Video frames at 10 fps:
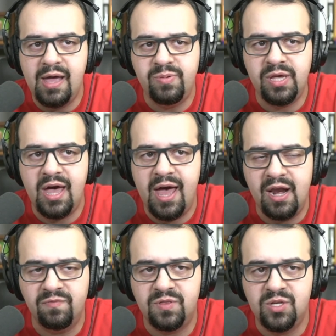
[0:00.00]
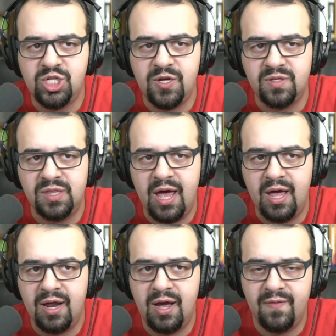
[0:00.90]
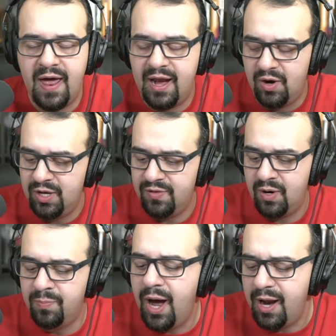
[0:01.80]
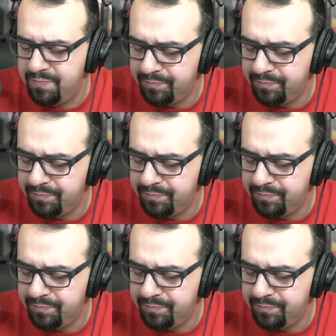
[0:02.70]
be ahead of the Chiefs in that area there. But